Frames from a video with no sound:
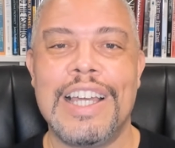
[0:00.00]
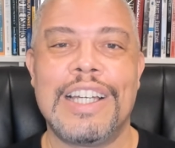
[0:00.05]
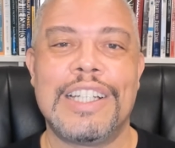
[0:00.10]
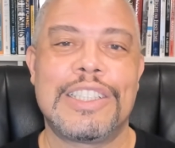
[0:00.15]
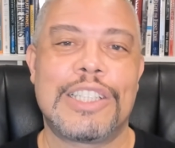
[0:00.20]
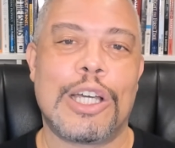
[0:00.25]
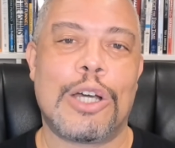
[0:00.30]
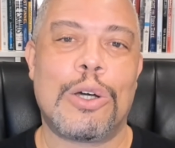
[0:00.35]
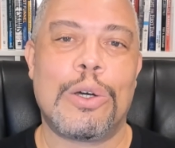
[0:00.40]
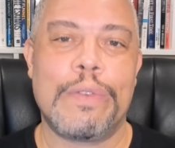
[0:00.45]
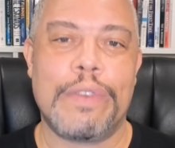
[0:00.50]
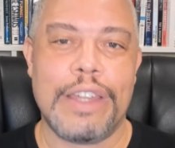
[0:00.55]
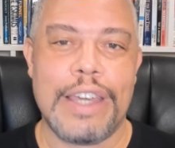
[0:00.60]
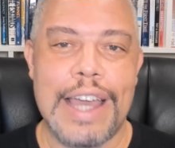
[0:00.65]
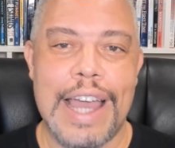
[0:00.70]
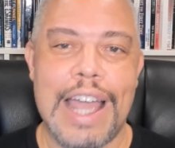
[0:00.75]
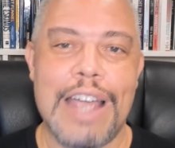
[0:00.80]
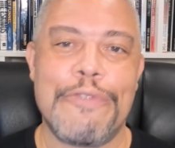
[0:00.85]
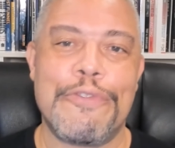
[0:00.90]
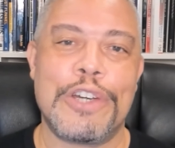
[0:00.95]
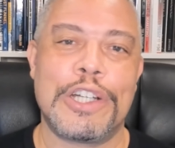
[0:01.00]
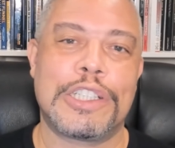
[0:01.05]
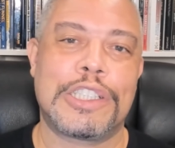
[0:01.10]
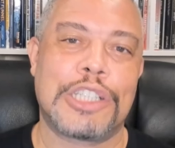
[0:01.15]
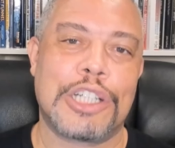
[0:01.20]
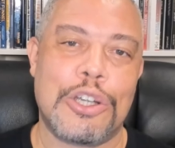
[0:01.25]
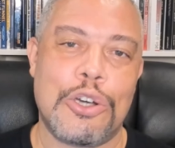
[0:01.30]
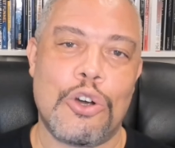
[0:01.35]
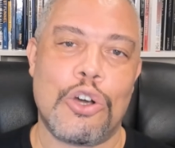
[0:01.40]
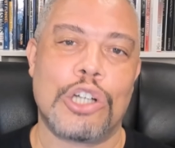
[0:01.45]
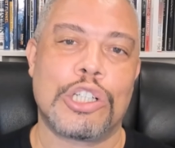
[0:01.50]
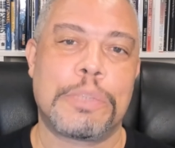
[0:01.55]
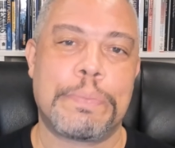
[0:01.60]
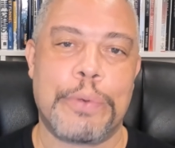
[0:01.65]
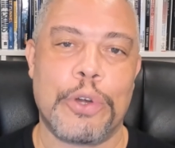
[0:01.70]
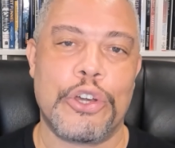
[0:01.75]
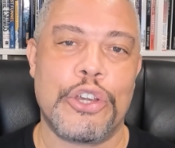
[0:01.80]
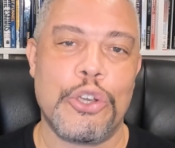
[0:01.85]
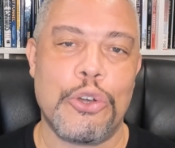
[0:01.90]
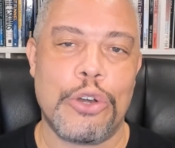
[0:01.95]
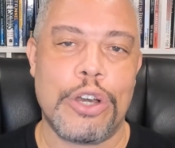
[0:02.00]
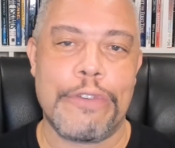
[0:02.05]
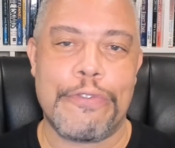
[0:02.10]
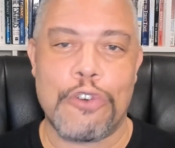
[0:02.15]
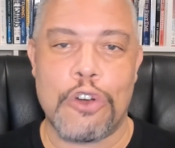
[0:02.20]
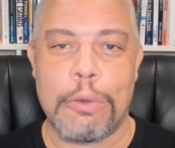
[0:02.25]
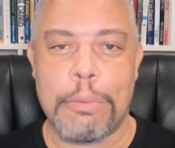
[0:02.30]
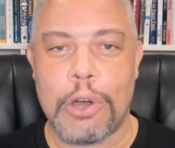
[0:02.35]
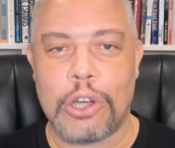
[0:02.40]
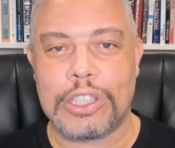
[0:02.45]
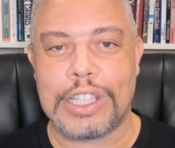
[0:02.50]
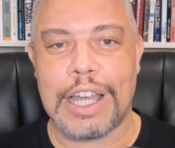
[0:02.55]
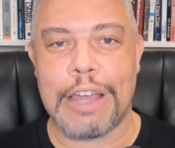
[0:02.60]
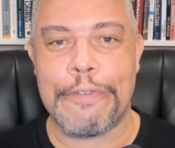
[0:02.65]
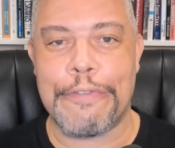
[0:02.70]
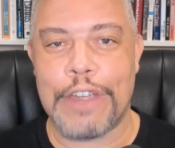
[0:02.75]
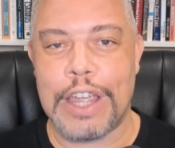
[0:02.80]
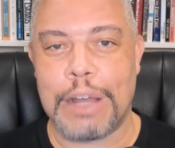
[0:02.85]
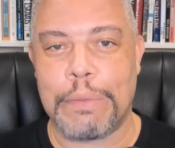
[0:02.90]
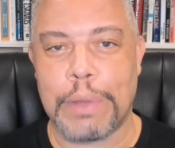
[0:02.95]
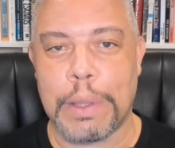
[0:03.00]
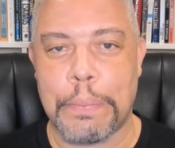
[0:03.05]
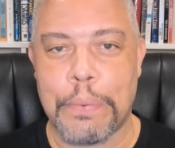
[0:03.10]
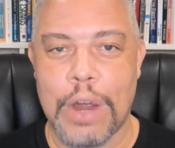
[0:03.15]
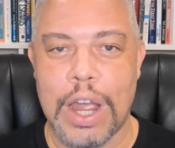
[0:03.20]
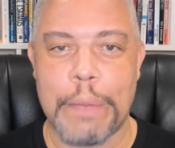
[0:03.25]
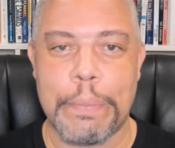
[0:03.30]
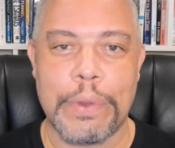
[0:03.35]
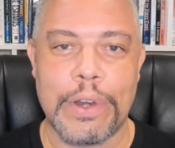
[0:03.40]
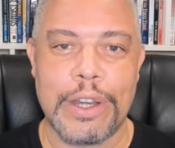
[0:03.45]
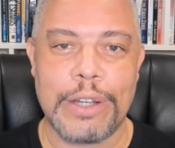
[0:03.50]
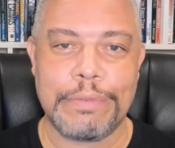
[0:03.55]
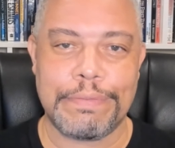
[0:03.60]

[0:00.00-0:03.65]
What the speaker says: So the average cost per unit for a multifamily property